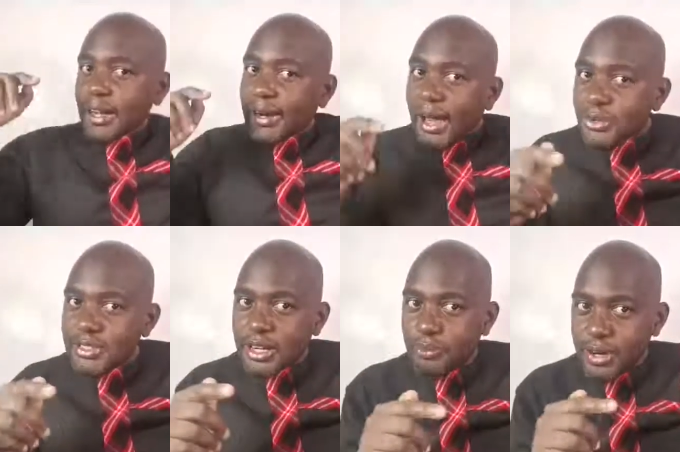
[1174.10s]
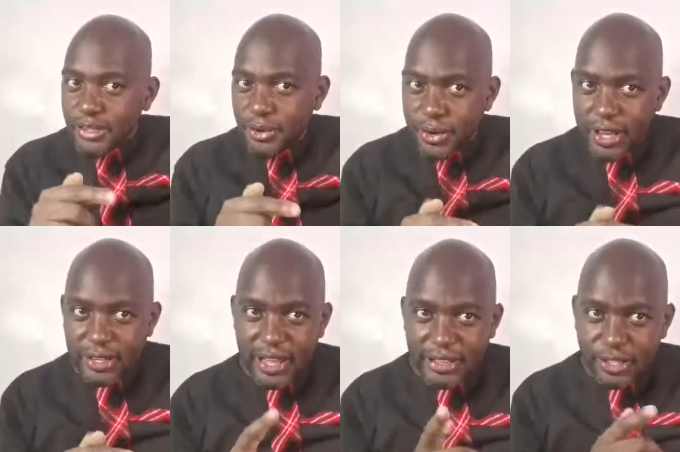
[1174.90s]
the clouds that bring the rain
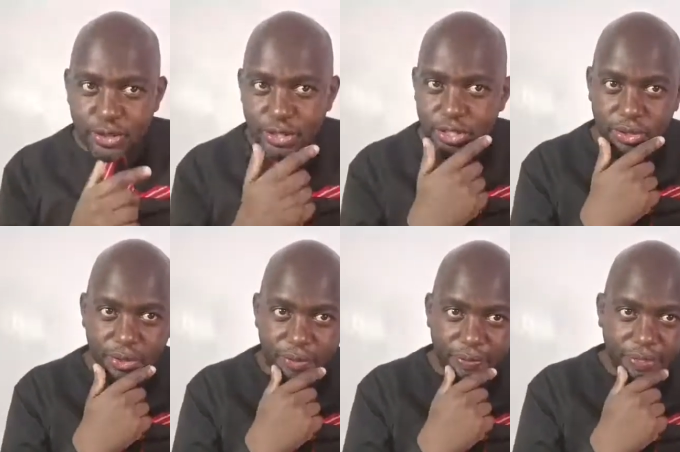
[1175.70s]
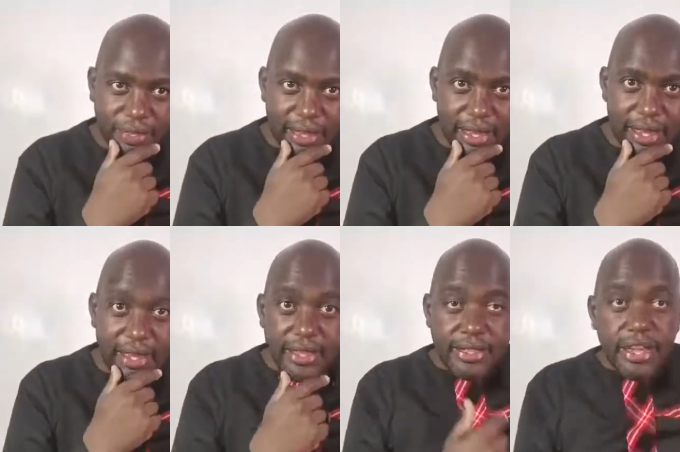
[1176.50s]
like they taught you.
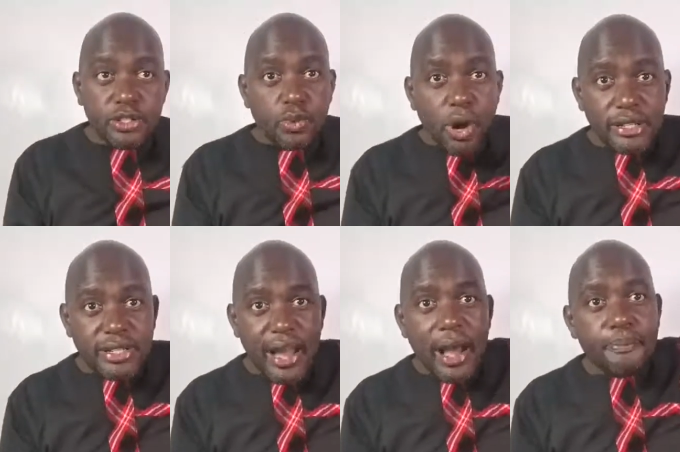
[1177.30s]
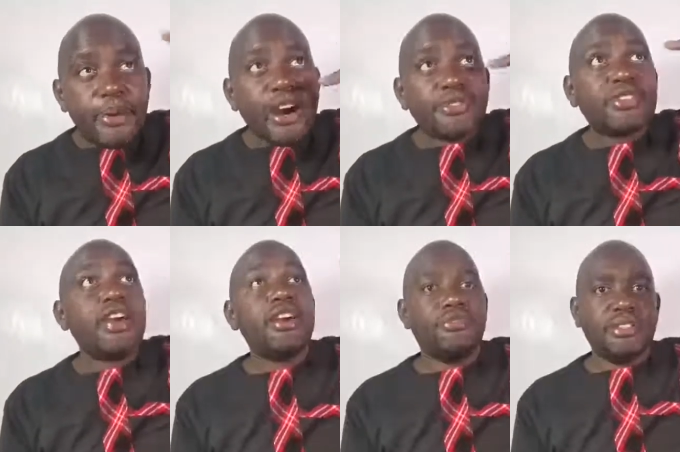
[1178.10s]
There is water above the
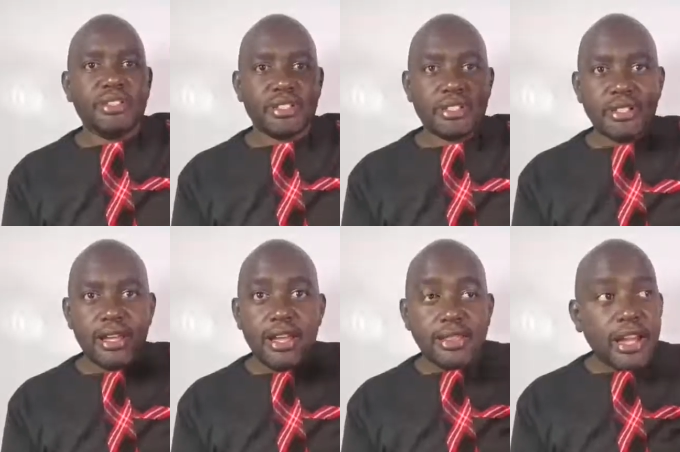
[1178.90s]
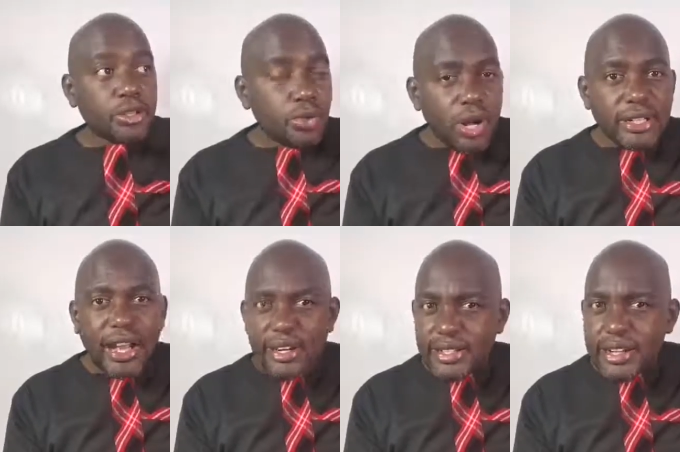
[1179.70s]
heavens that God
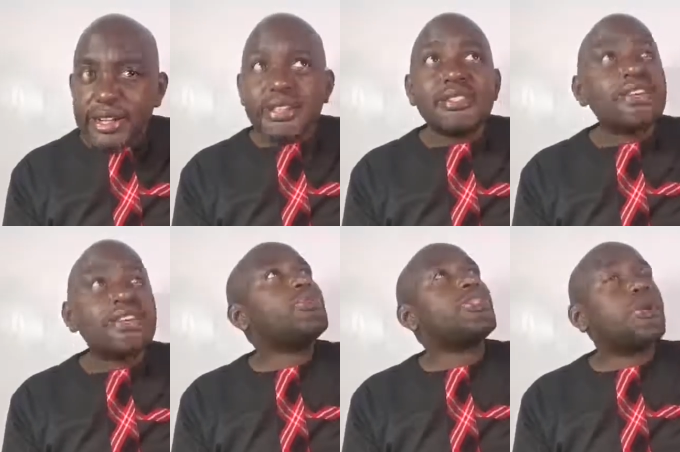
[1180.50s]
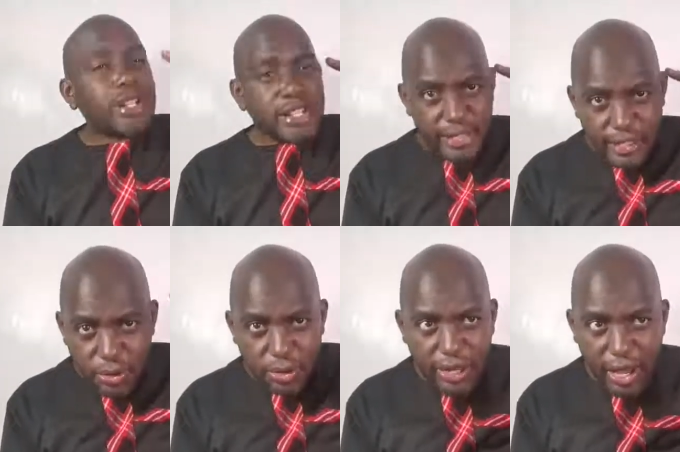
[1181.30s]
can release even without a
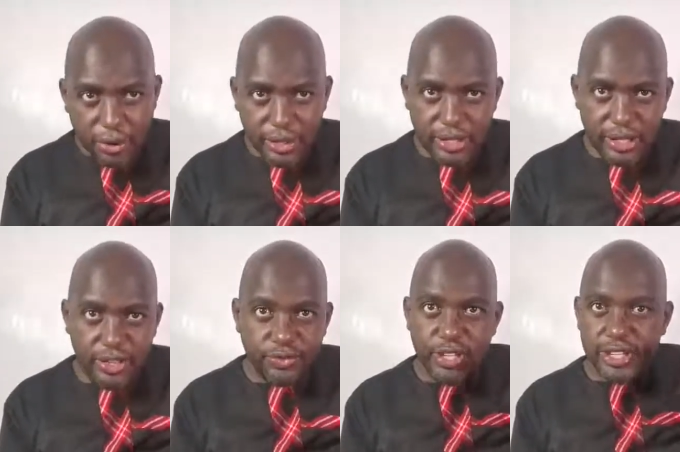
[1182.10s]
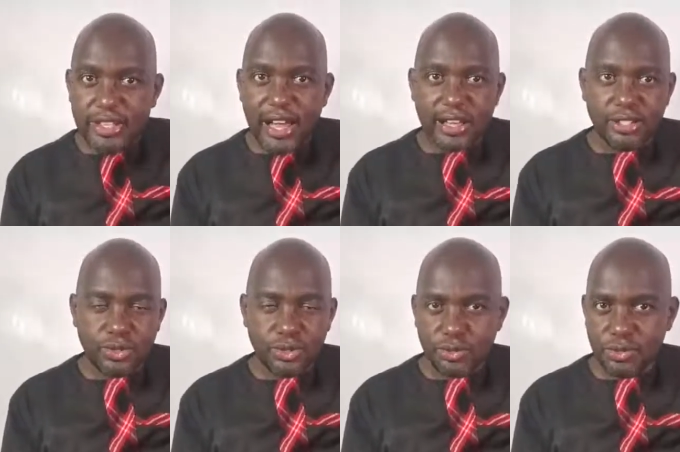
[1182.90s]
single cloud if he
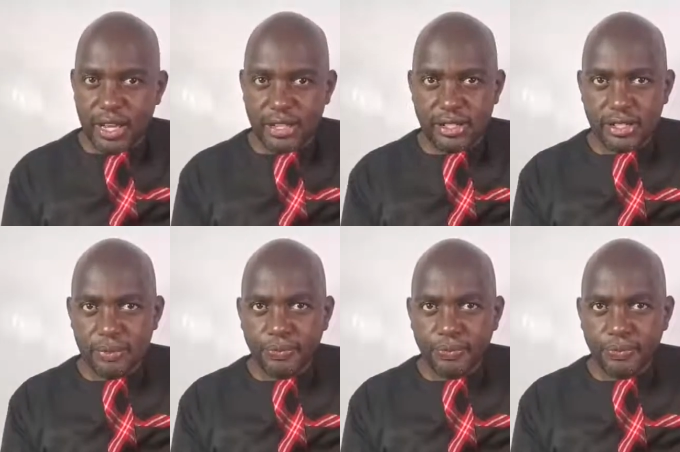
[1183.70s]
desires to do that.